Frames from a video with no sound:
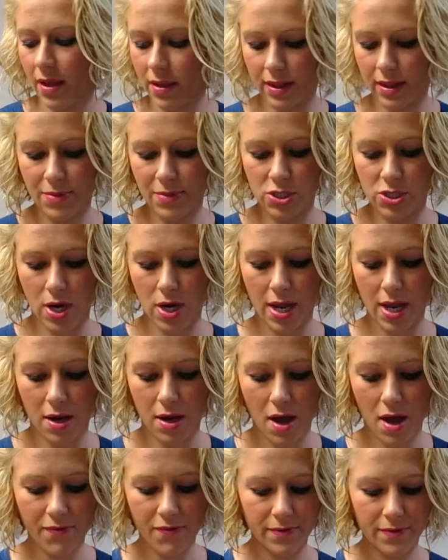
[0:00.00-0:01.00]
Let me dry it
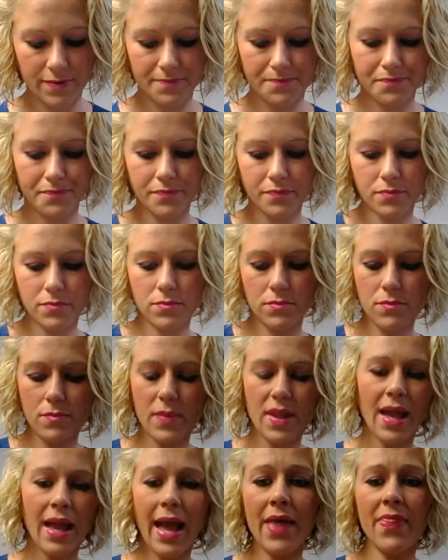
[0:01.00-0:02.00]
off.
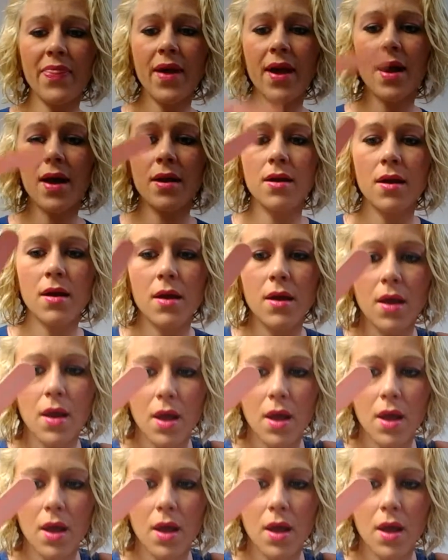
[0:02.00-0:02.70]
And then